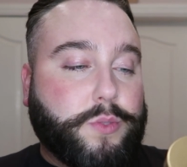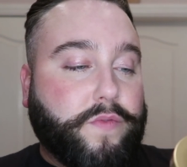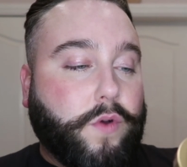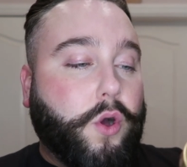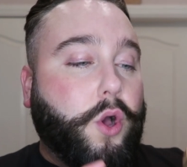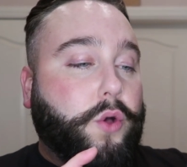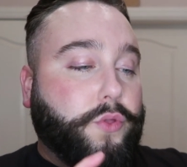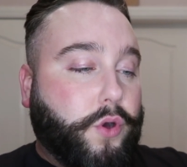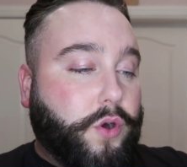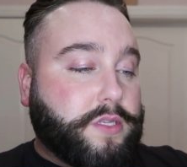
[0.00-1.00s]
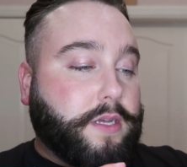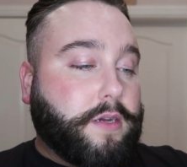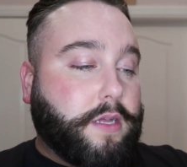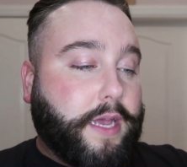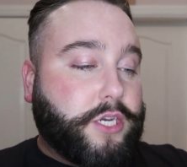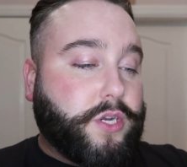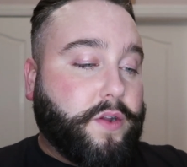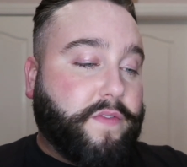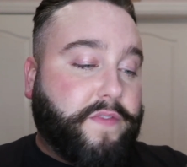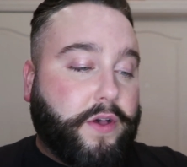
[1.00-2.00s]
So we've got the Hotel
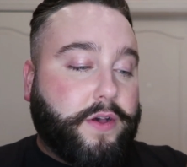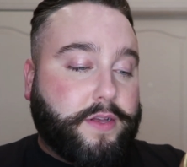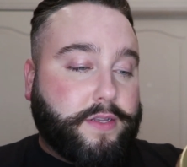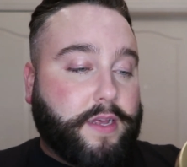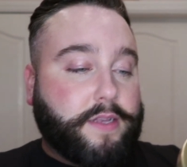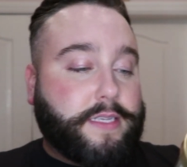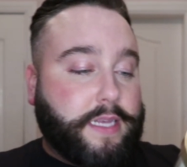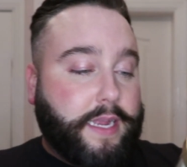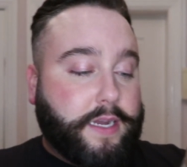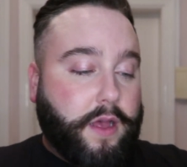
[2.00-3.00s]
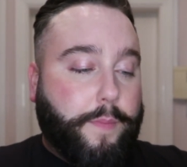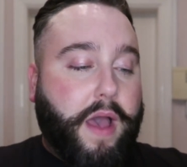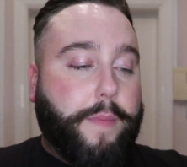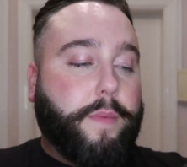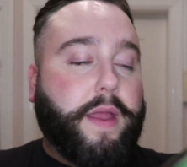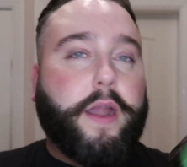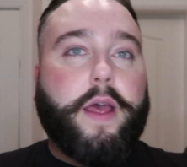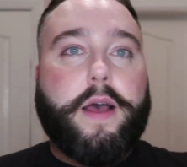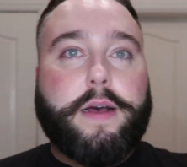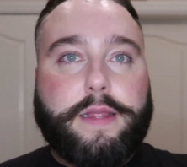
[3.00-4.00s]
Collection Fir and Cedar
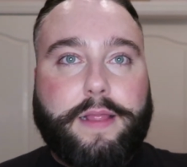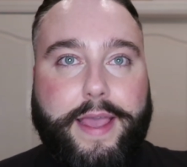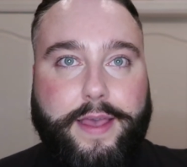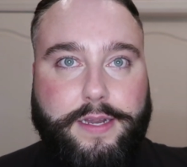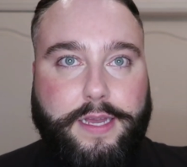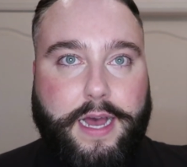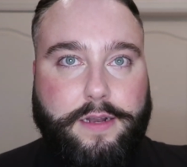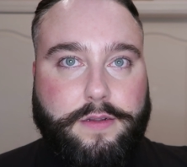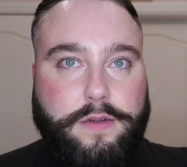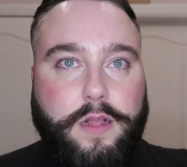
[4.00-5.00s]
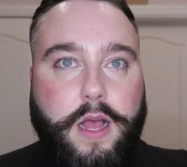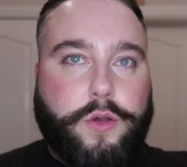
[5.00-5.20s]
Peppermint Layered Candle.